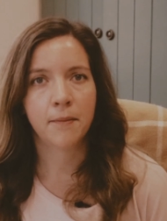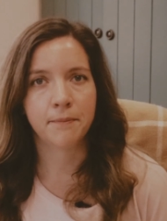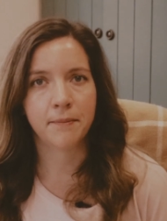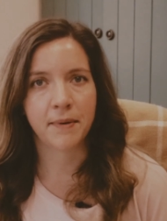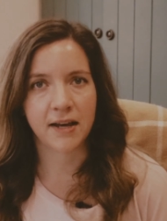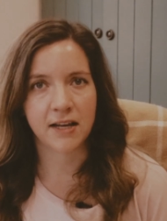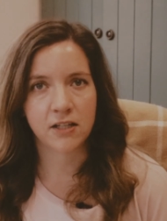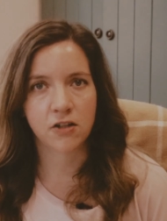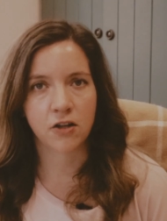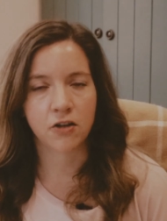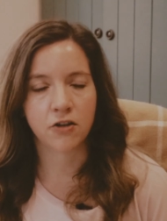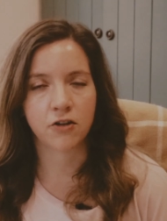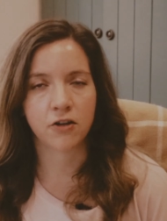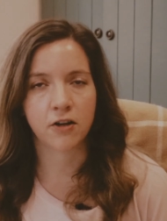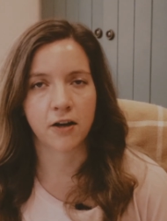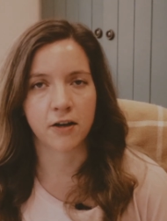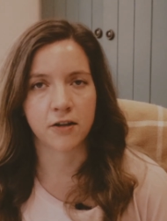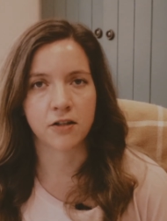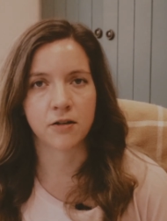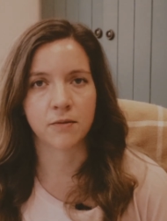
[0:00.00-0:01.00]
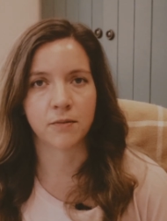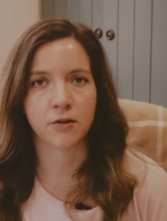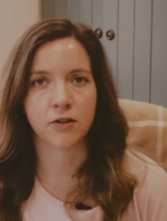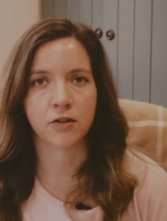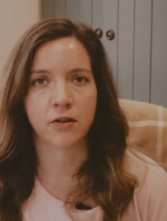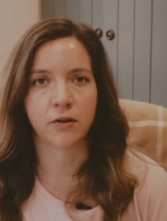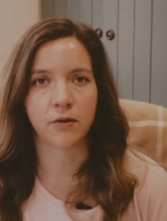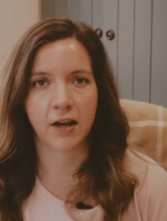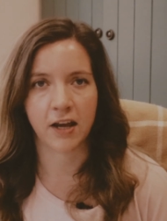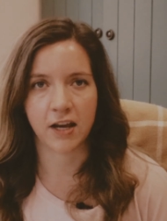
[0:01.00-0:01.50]
based on your
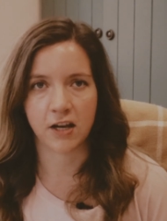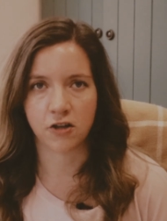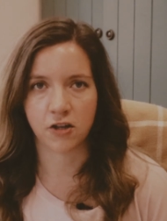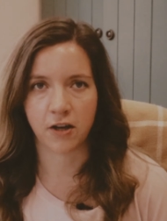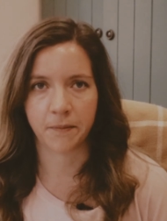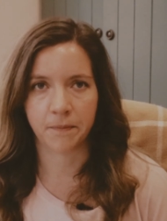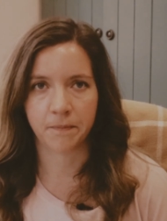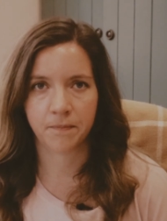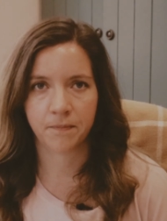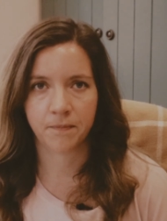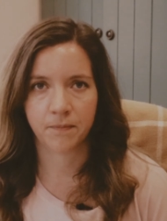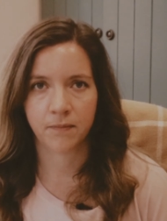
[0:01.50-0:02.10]
customer's location.